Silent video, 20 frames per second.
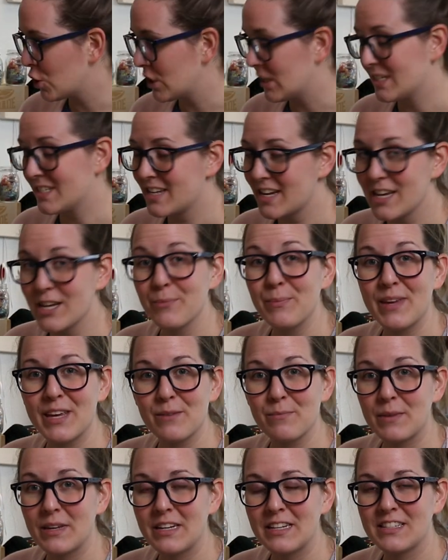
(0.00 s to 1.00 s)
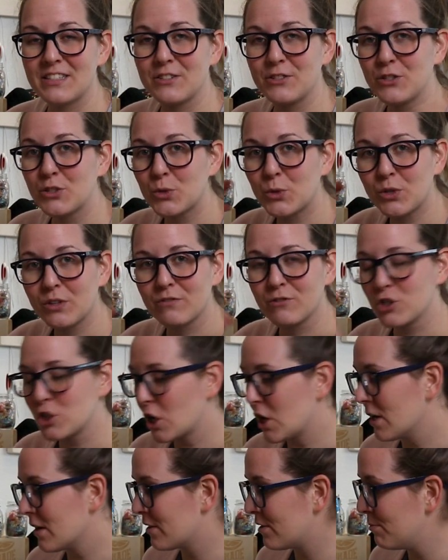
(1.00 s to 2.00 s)
gonna take me a minute to sort of
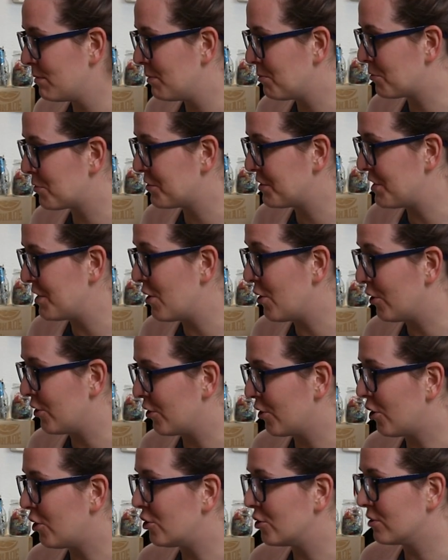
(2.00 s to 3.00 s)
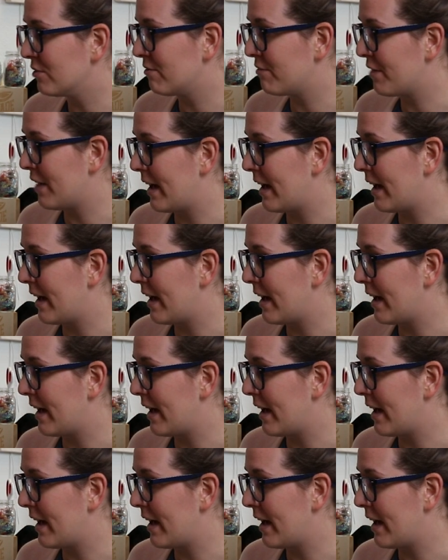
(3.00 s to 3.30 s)
jog the memory on all of